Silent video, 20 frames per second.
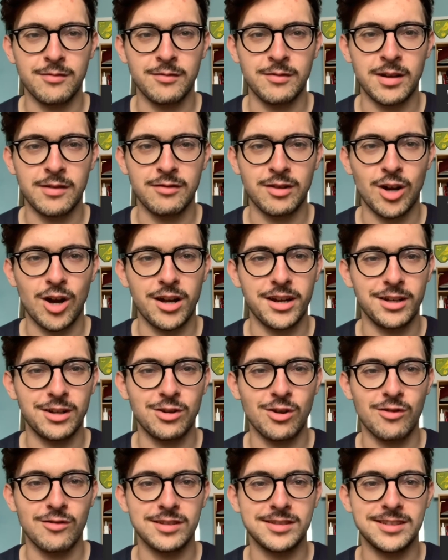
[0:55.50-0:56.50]
regarding
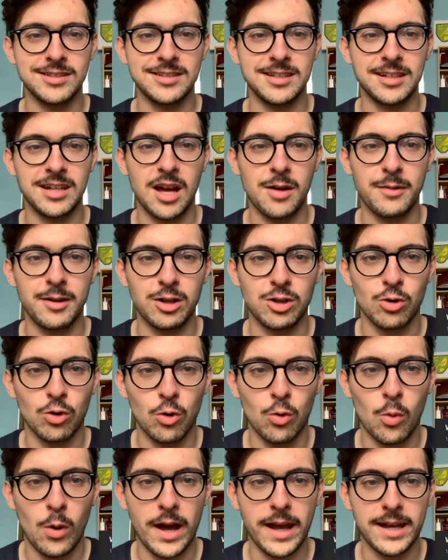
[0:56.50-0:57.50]
Norwich City coming your
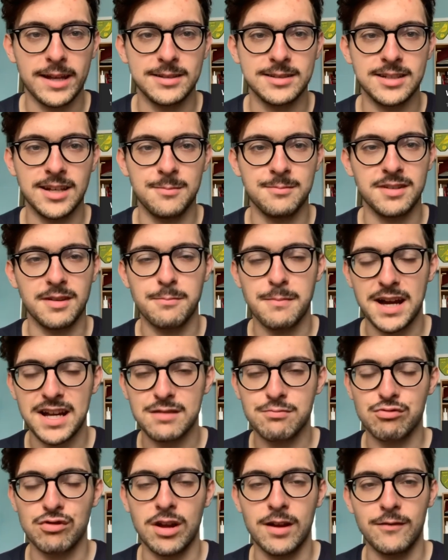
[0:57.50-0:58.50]
way in terms of match
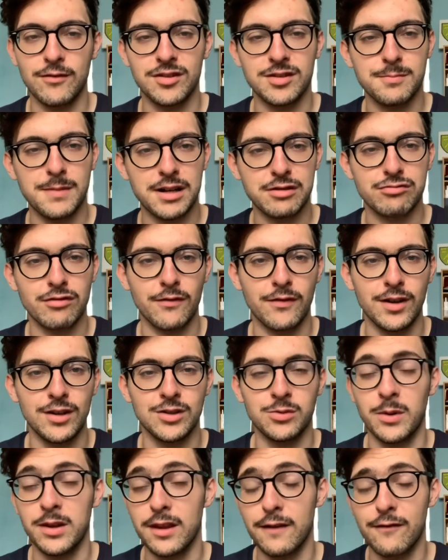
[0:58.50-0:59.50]
previews, match reviews,
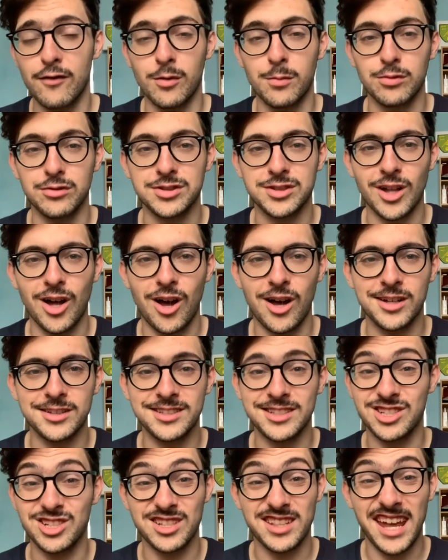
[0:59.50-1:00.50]
when the football starts.
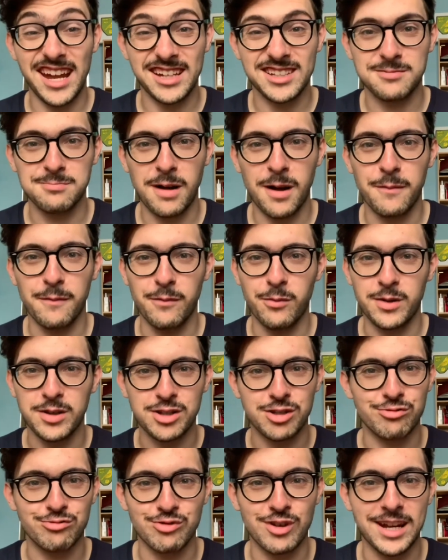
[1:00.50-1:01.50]
It's your next month, which
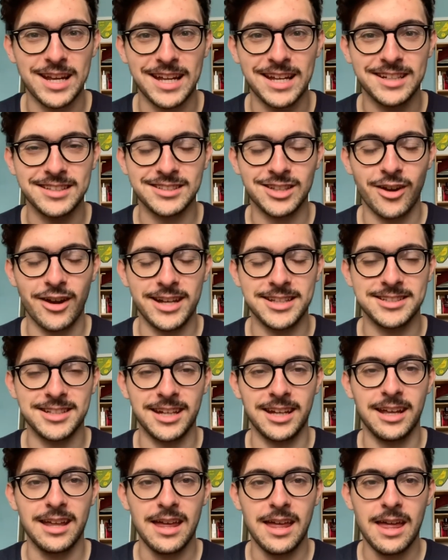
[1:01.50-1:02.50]
is really
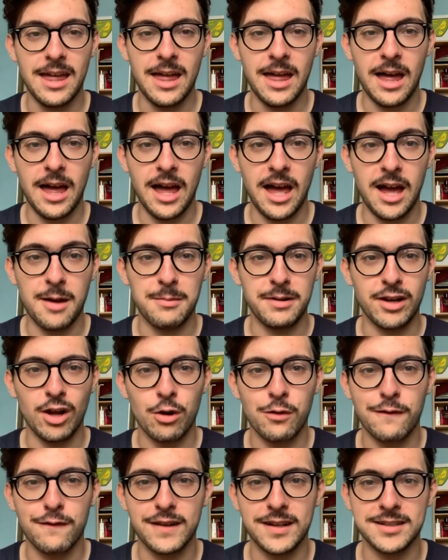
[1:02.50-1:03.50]
exciting. Um, and
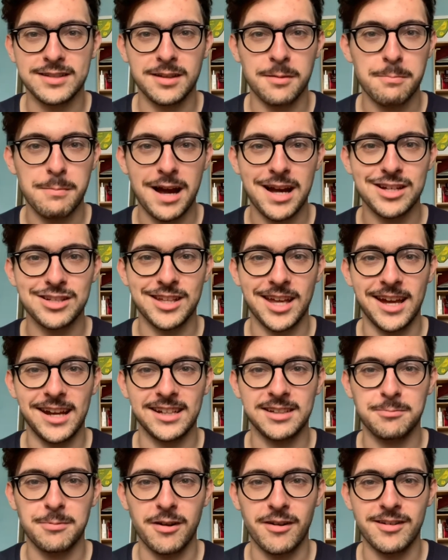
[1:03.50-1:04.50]
hopefully some match
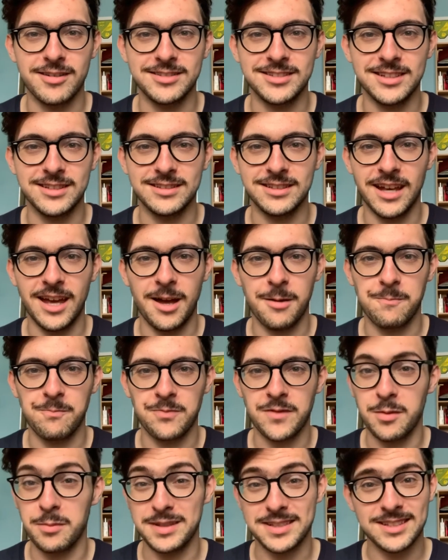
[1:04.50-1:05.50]
experiences. Um,
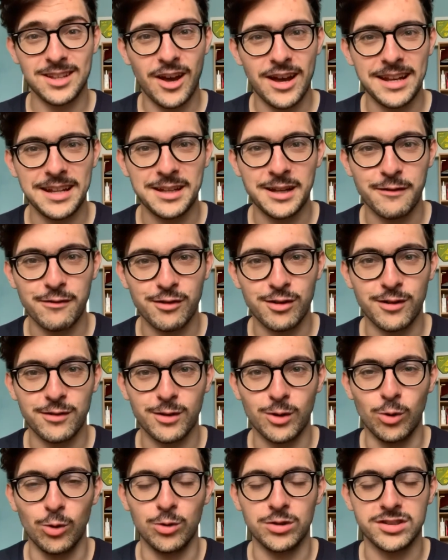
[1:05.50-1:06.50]
it'll be slightly different, of
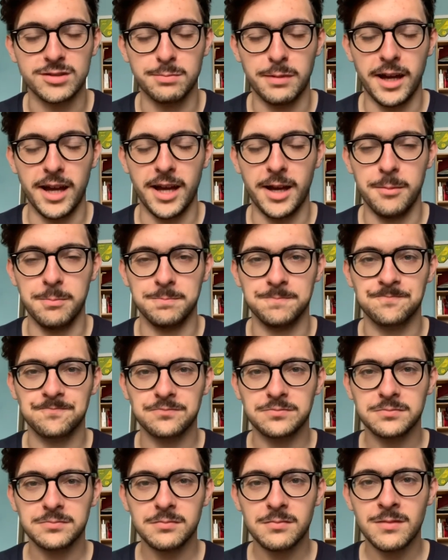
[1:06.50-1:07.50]
course, but um,
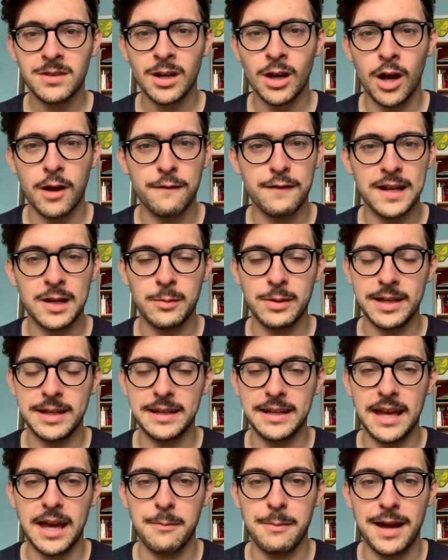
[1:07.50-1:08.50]
hopefully we can
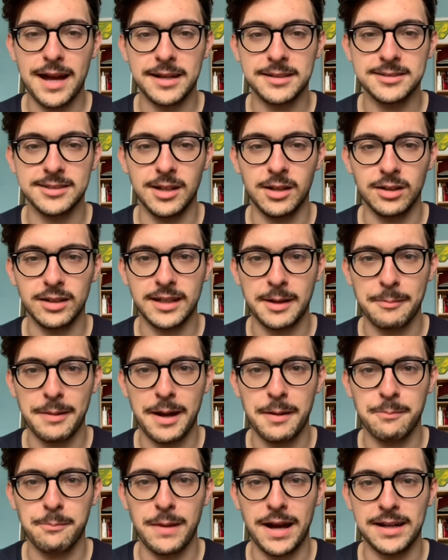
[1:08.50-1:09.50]
get back to get
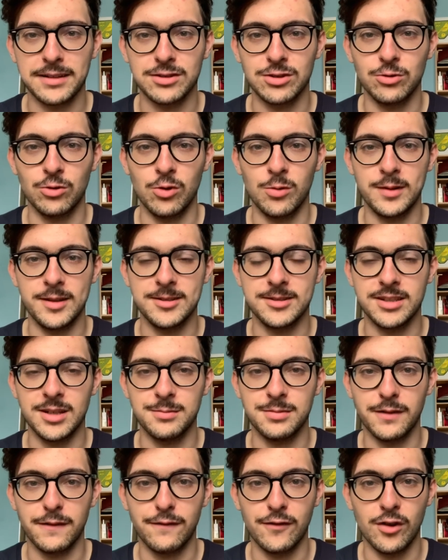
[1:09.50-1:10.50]
back, back to normal in
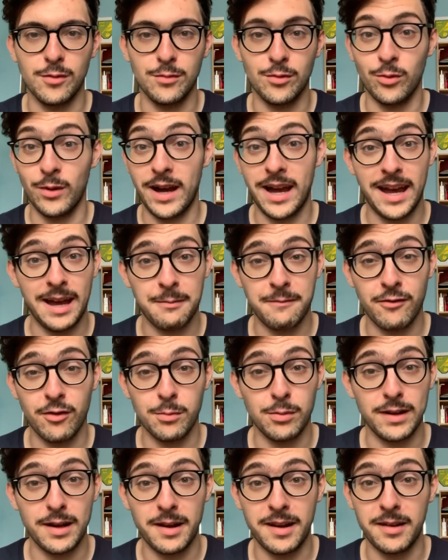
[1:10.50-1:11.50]
terms of football,
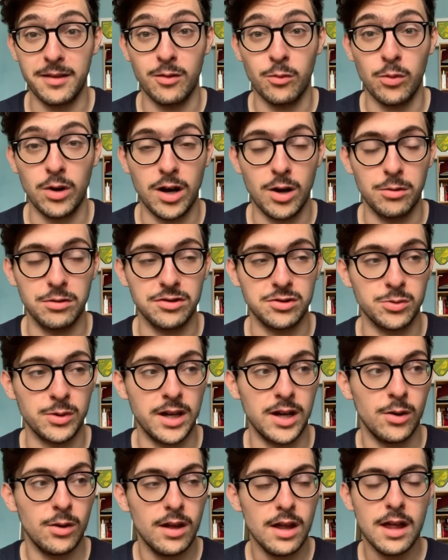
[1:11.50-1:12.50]
football and in the world as
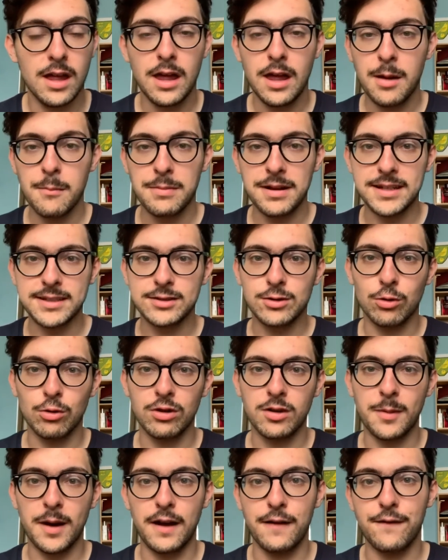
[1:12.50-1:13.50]
well. But let's talk
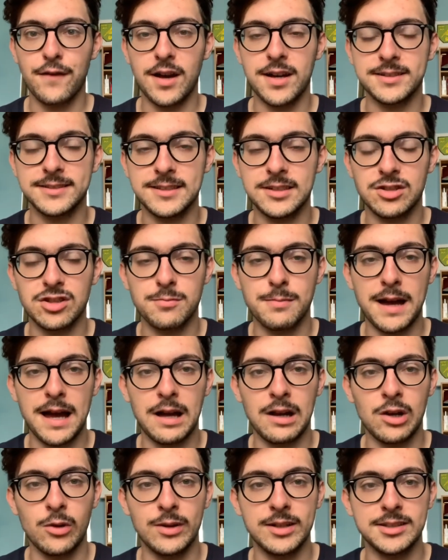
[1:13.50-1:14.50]
about firstly Jamal
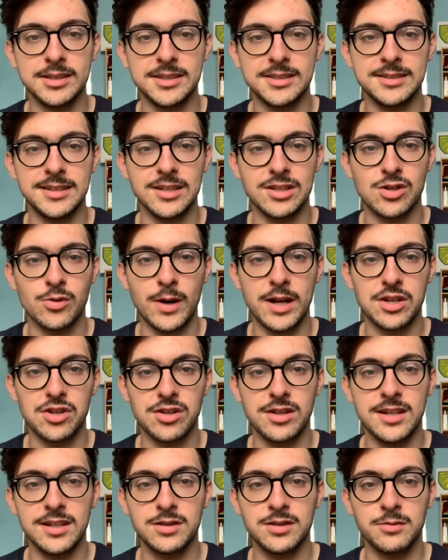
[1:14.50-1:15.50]
Lewis's situation.
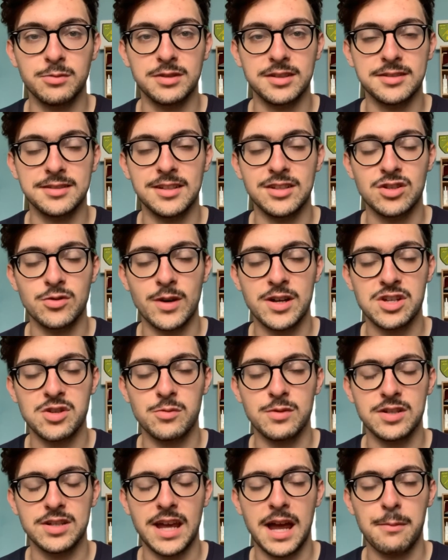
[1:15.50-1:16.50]
This was a situation
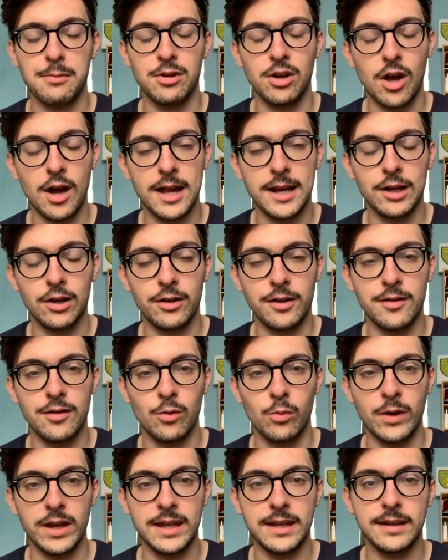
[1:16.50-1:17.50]
which happened early on in the
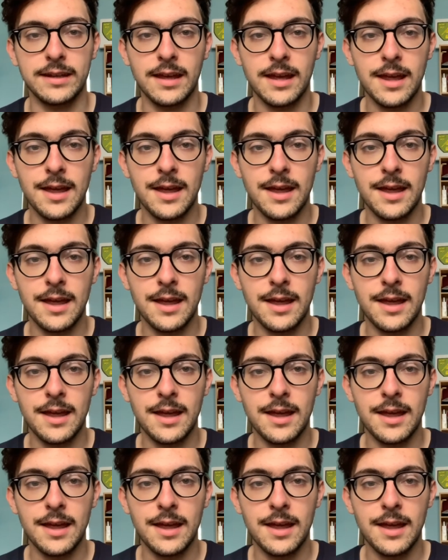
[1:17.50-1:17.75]
week.